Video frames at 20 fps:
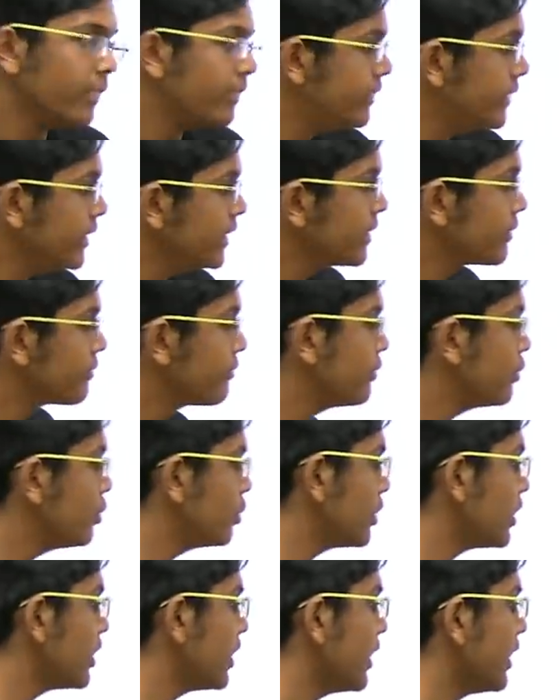
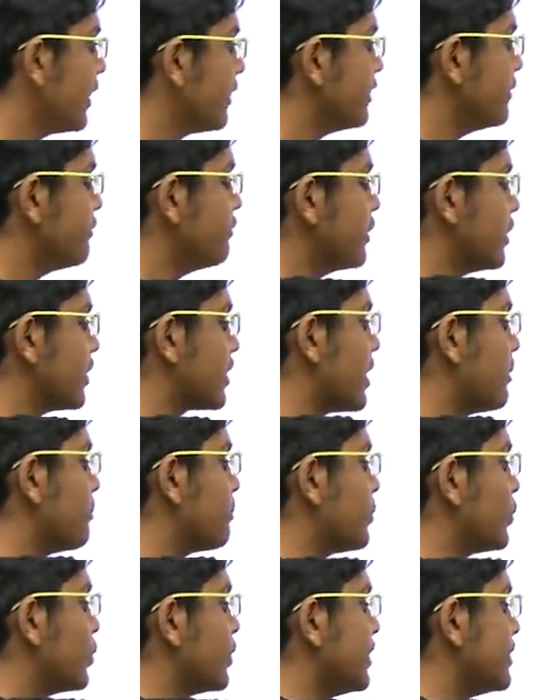Therefore, the
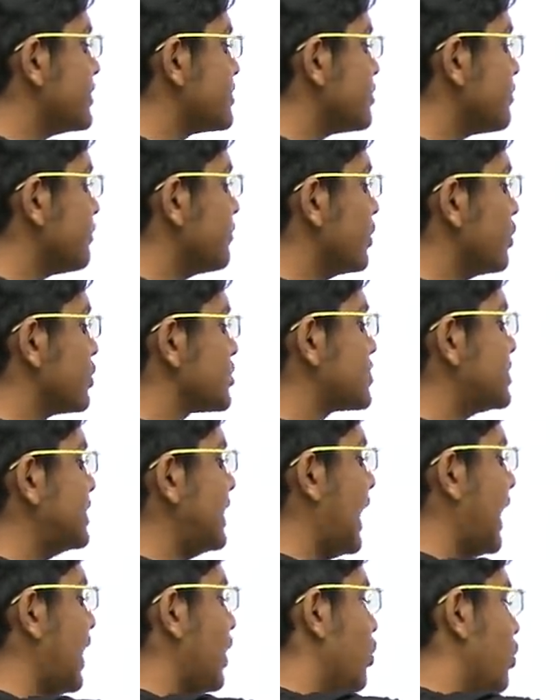components of
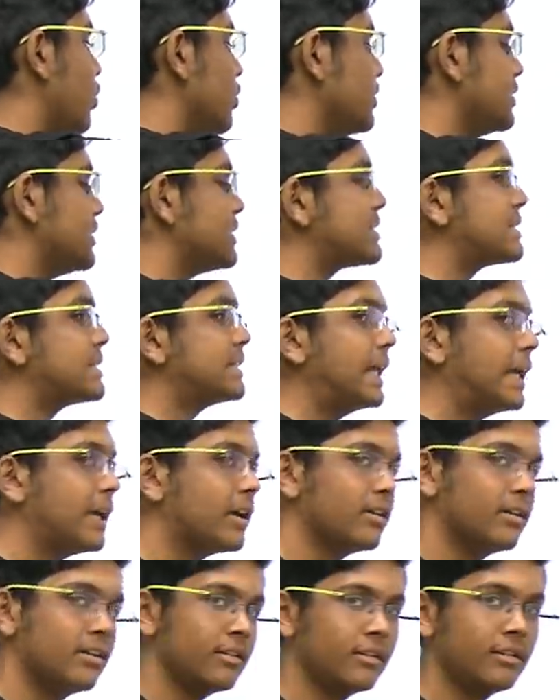velocity along the
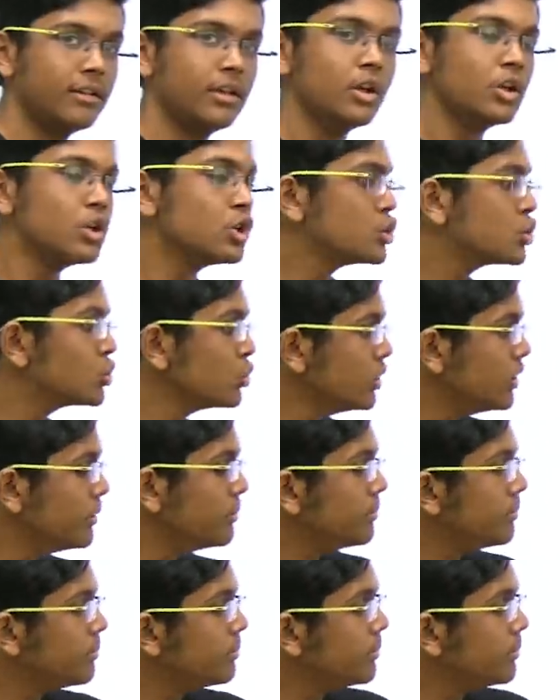stick should